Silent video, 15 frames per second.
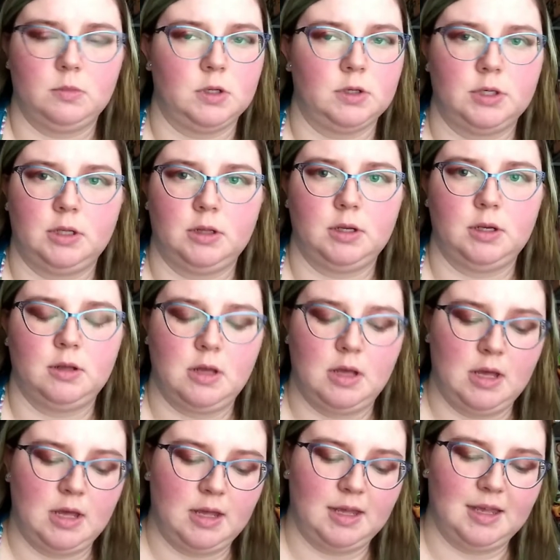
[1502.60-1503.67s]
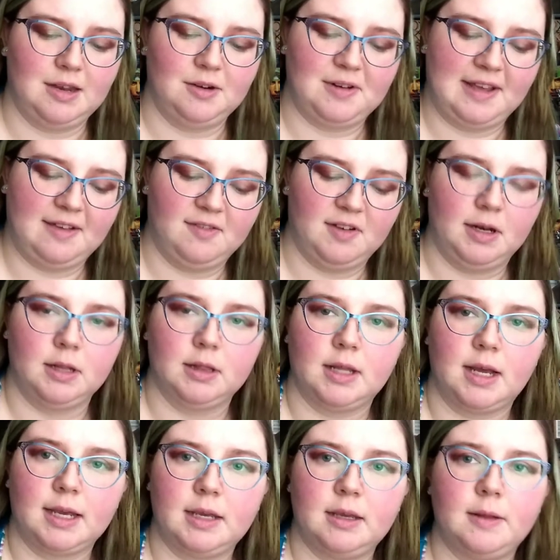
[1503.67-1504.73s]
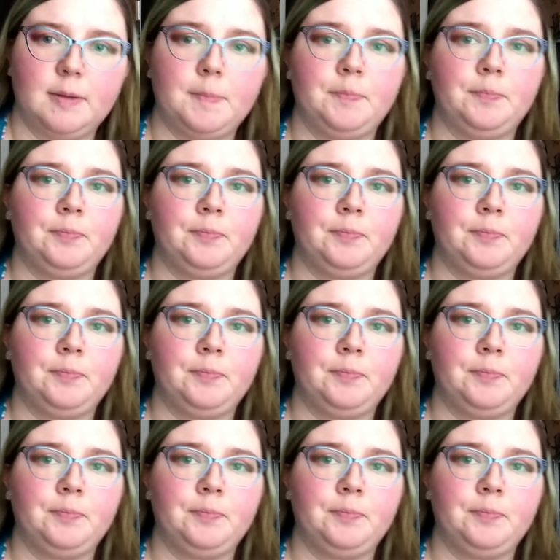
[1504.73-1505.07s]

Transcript: I don't have any Locket